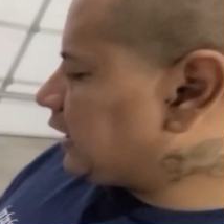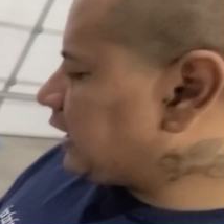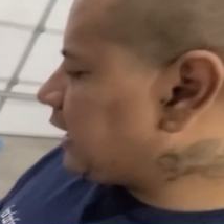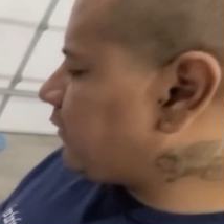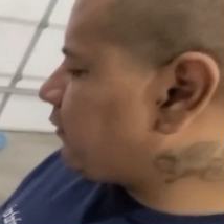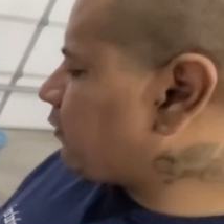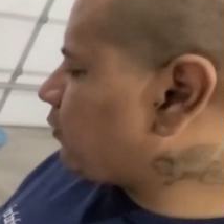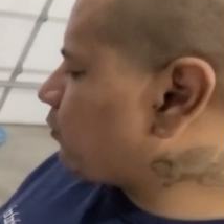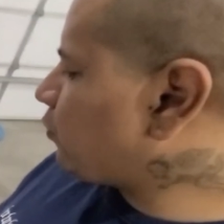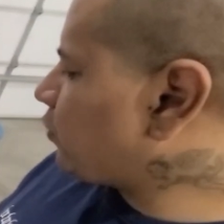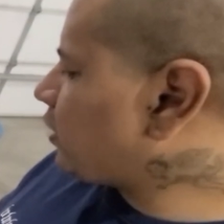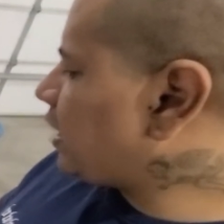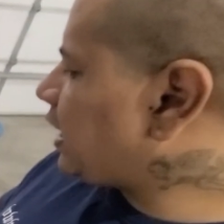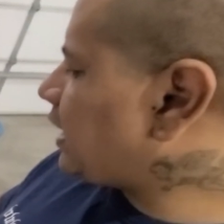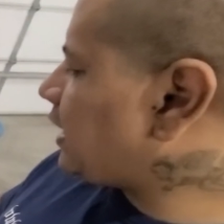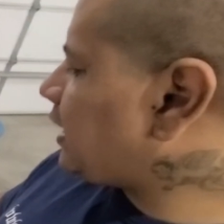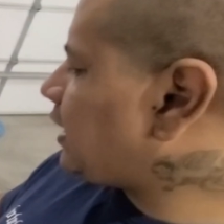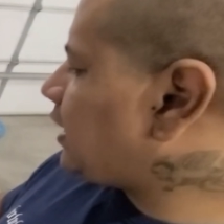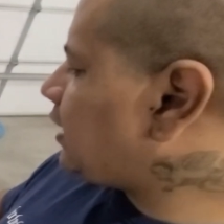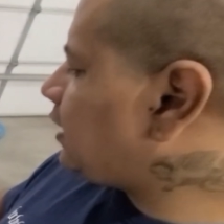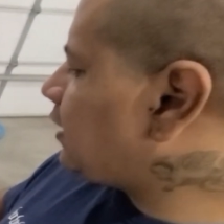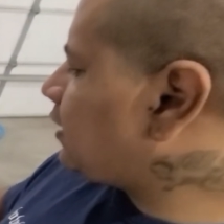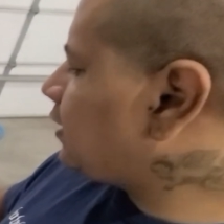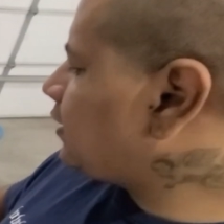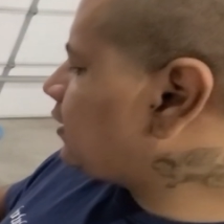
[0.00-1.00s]
leave them
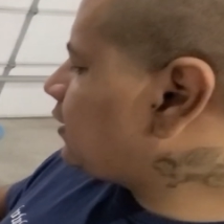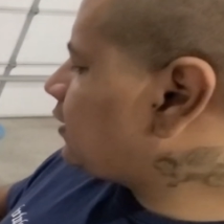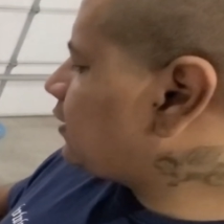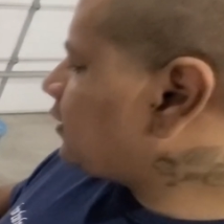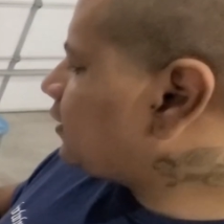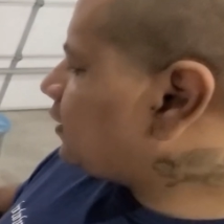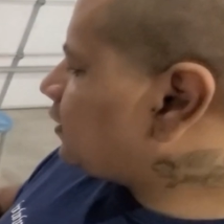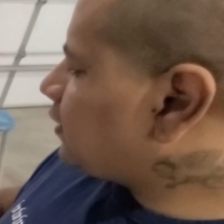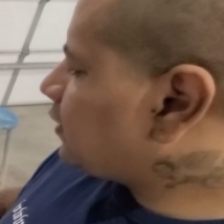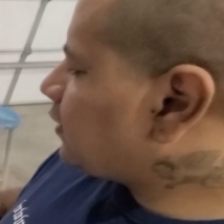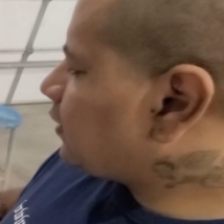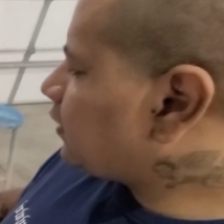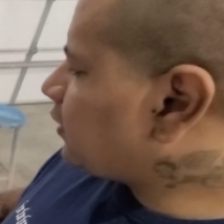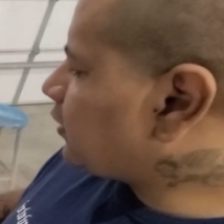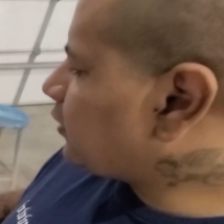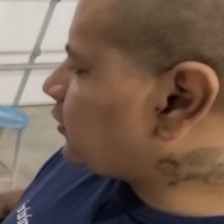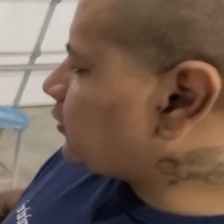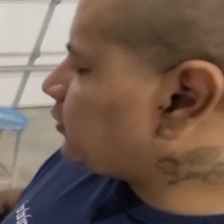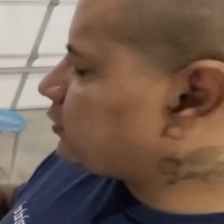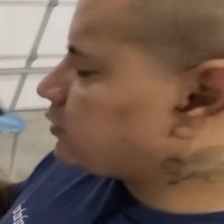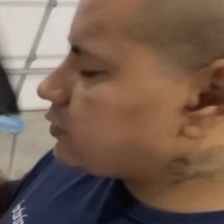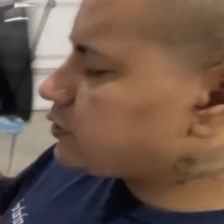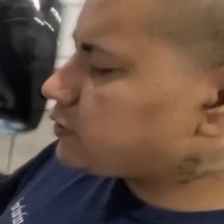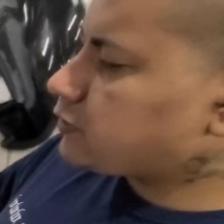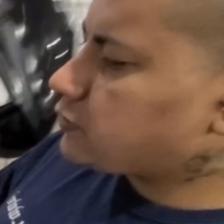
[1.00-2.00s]
ready,
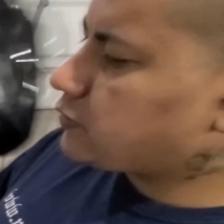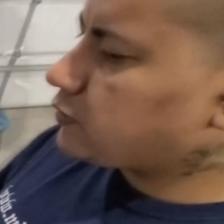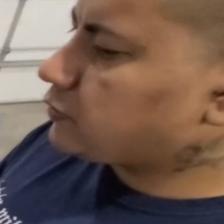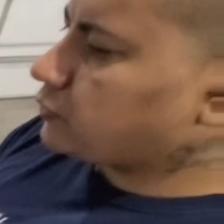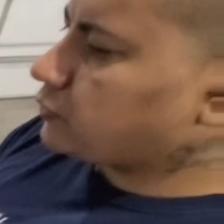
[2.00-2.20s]
to